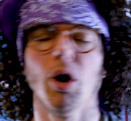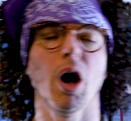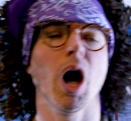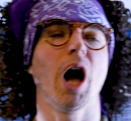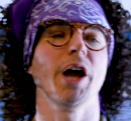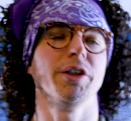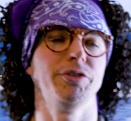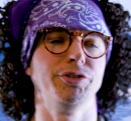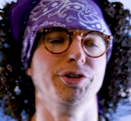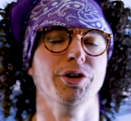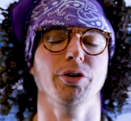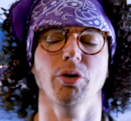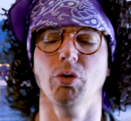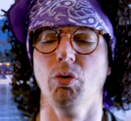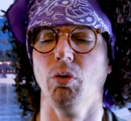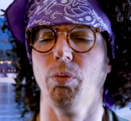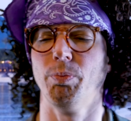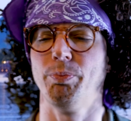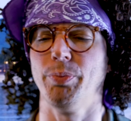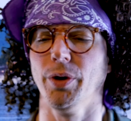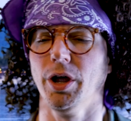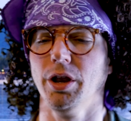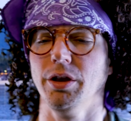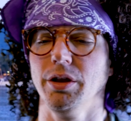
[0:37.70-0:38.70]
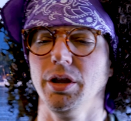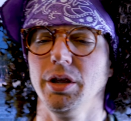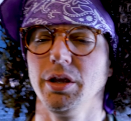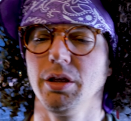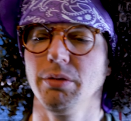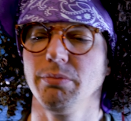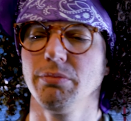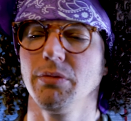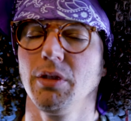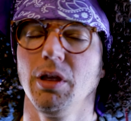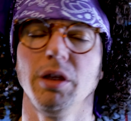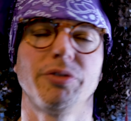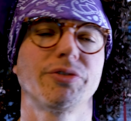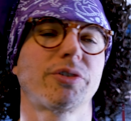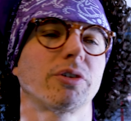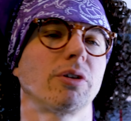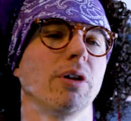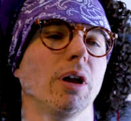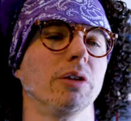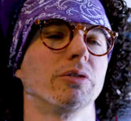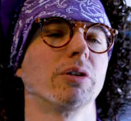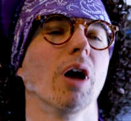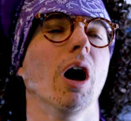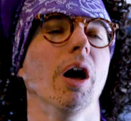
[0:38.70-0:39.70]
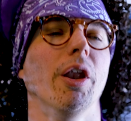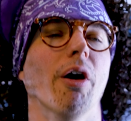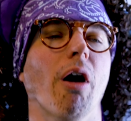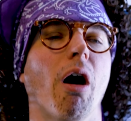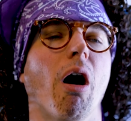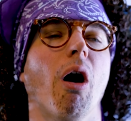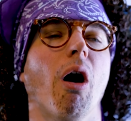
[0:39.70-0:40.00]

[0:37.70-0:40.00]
Well, I do, but it's it's kind of